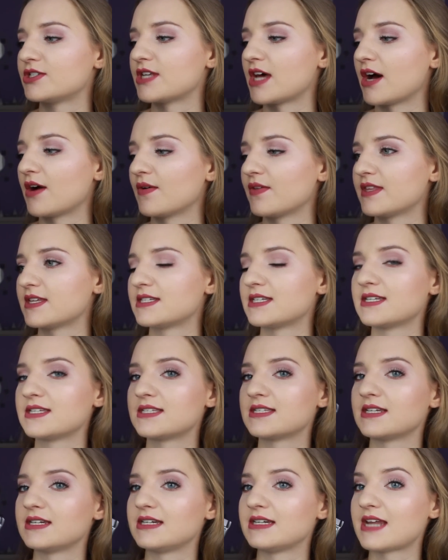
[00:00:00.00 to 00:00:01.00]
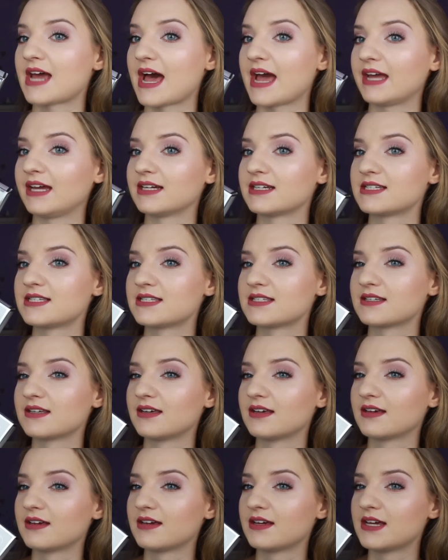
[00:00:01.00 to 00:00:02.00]
So this is nice
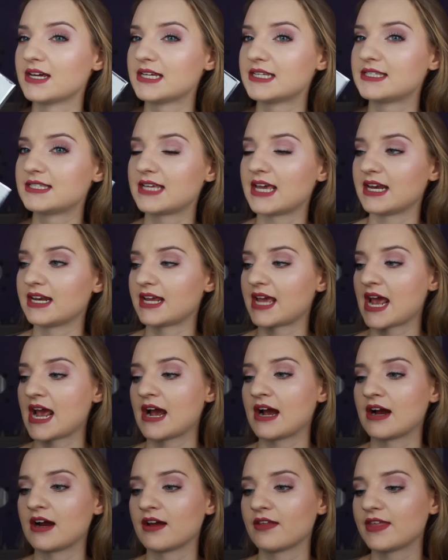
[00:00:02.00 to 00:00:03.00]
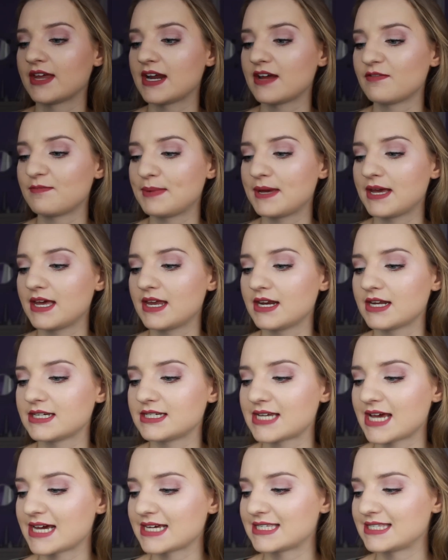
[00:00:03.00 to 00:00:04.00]
skincare that I've been
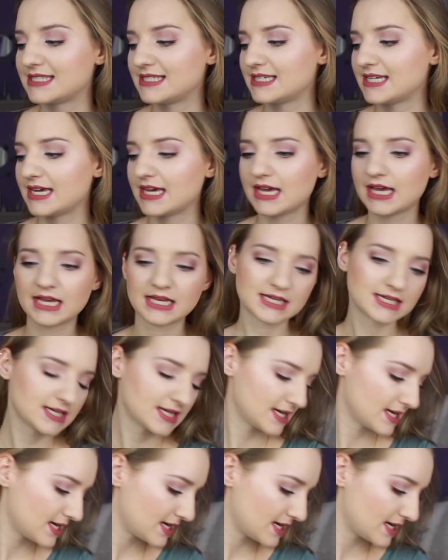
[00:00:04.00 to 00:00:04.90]
testing